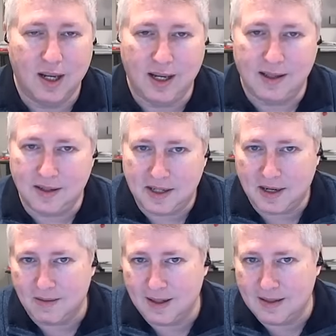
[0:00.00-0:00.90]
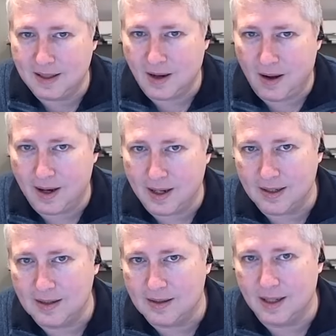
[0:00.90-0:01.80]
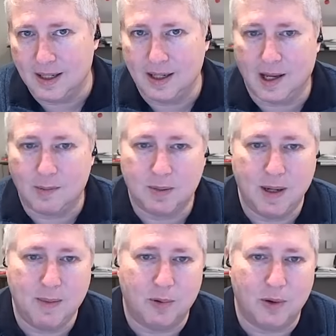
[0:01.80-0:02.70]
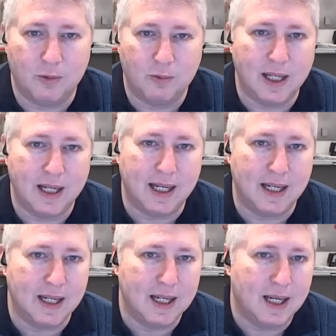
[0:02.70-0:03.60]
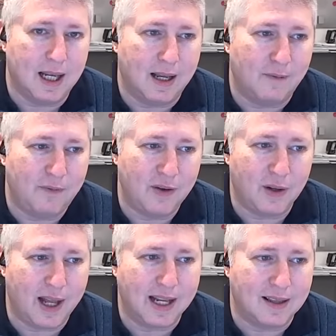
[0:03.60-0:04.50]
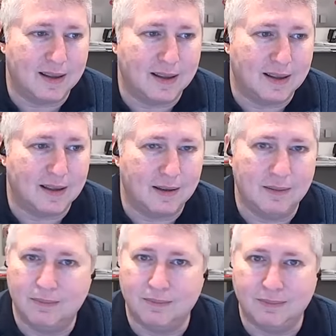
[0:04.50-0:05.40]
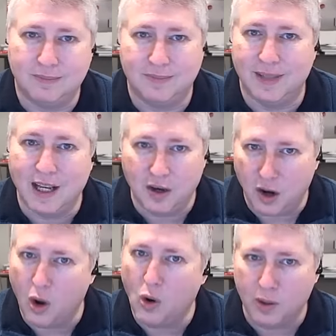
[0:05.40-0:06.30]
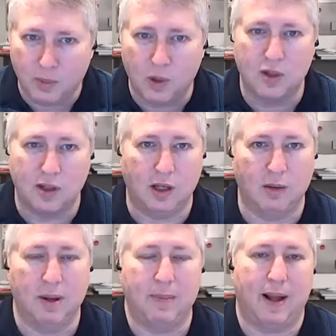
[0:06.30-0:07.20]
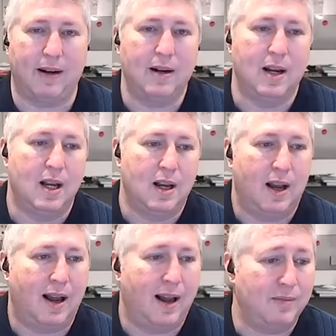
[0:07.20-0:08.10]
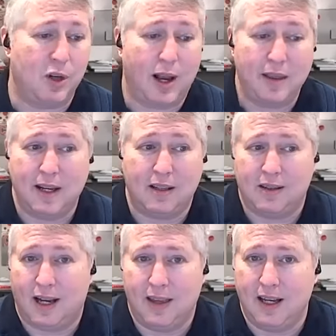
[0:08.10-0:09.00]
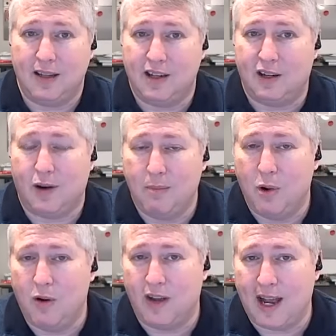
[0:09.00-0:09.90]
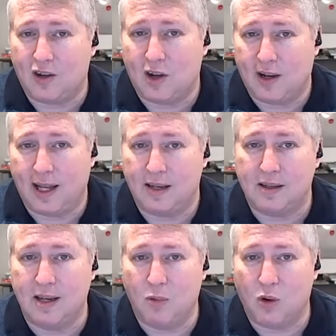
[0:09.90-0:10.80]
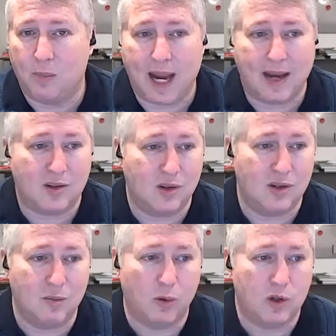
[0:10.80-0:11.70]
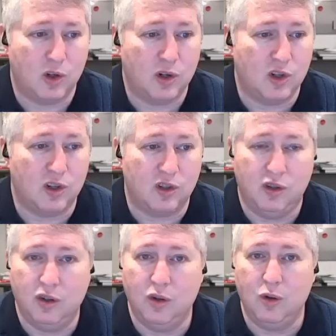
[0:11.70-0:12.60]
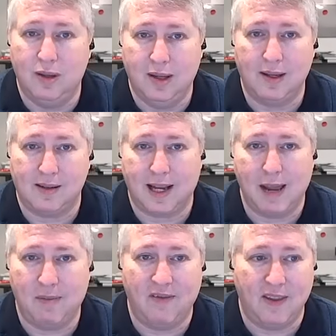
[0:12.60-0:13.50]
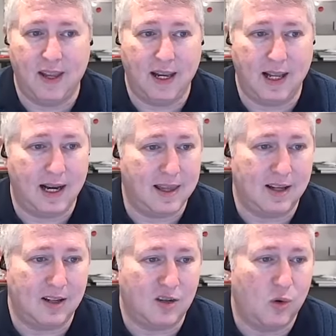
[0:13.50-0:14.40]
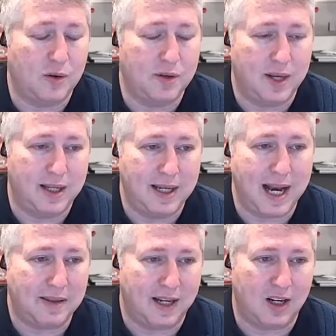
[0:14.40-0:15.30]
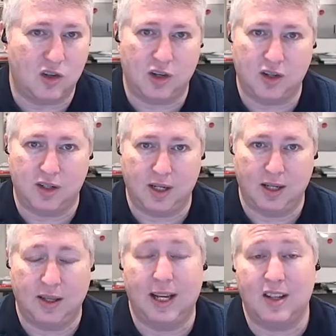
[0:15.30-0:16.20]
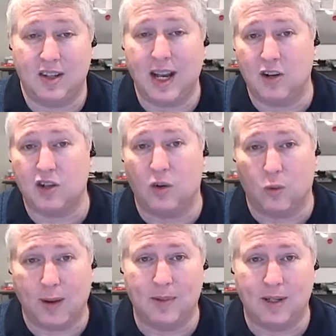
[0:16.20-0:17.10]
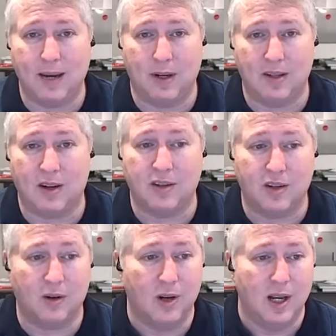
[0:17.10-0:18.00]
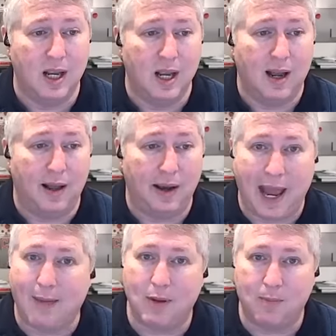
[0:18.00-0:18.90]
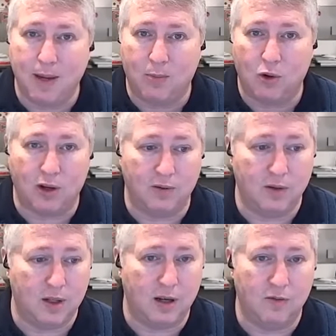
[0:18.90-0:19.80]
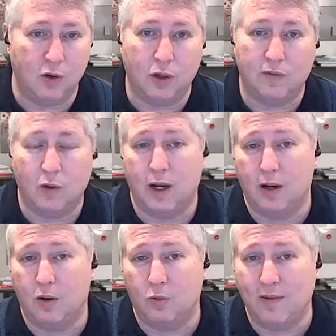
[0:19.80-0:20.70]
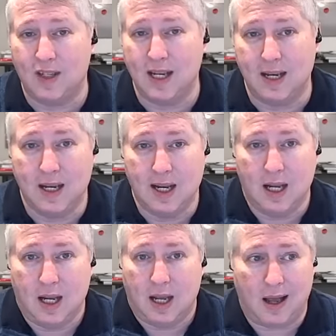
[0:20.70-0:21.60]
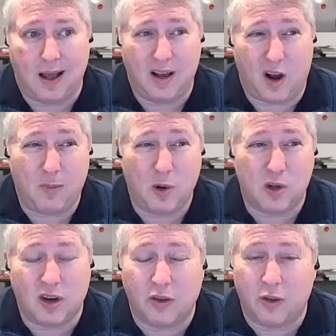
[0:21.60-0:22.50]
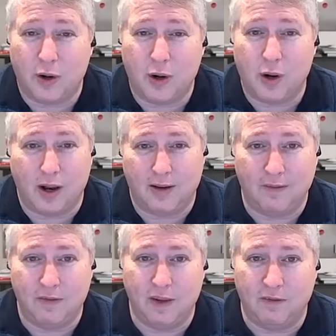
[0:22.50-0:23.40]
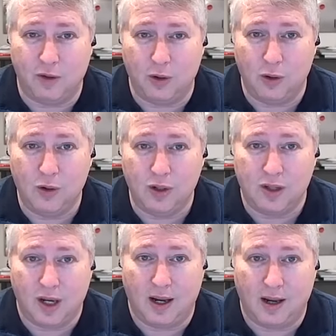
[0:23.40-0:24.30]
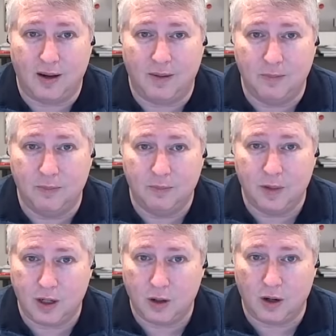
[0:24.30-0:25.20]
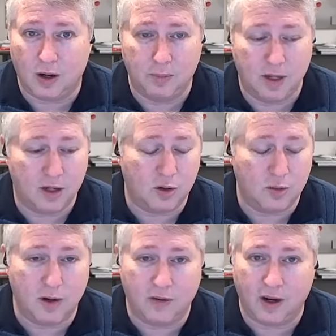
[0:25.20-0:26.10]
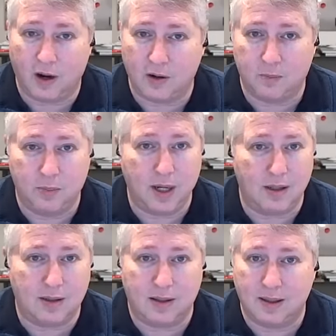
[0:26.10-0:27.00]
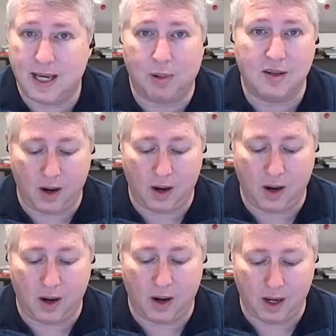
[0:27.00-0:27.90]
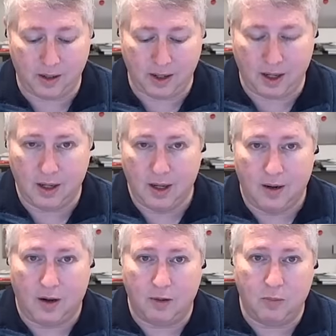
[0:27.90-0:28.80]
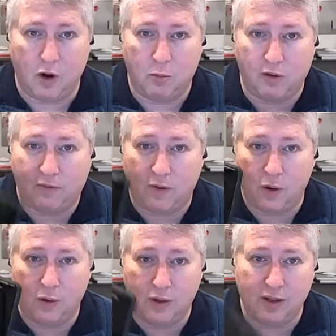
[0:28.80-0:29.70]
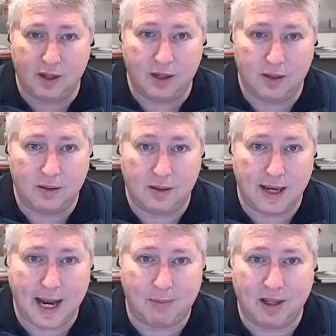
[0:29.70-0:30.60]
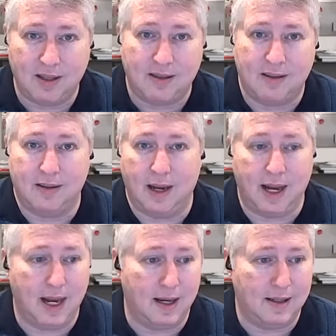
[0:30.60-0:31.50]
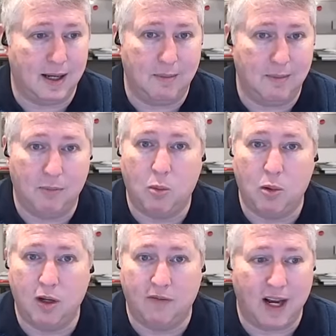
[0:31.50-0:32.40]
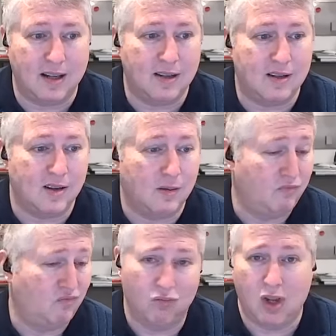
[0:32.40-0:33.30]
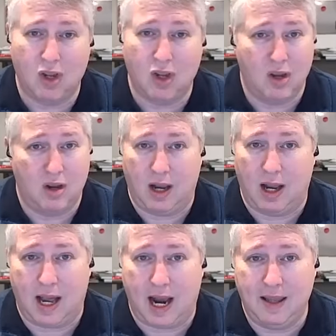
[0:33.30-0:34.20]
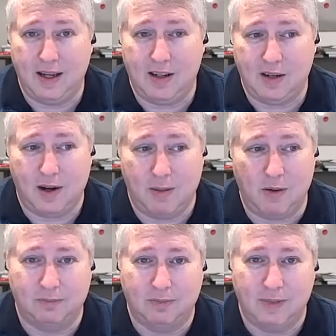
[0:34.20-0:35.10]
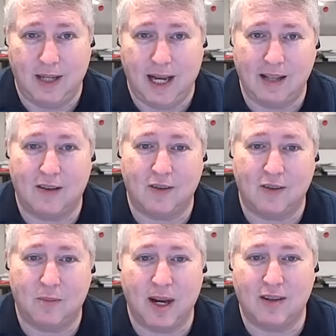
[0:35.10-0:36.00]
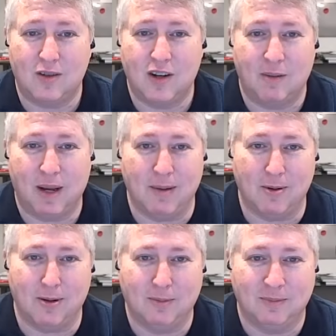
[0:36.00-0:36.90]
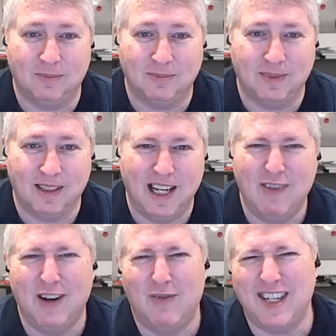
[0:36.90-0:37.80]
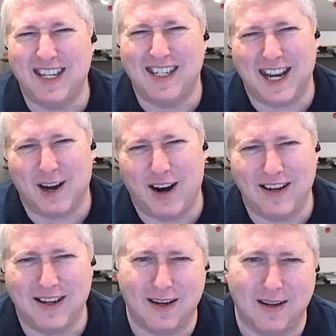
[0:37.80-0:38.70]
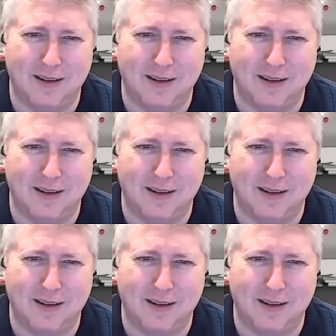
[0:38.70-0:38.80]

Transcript: It's endearing to the audience. It helps people really uh, feel like they know the person a little bit better. Yeah. Uh, so I think it's I think it's a great move. Actually, I'd like to see more pastors and more churches do this type of thing, and I think it's cool. Not that it's just that it's not just a website, but it's also an app that people can can view on their phone. I know we've seen uh, almost a third of the views um, here on Ministry Briefing are being taken place on uh, on mobile phones and tablets and uh, mobile devices. So I think it's a great move hats off to Pastor John Piper. Yeah, me too. He did take idea.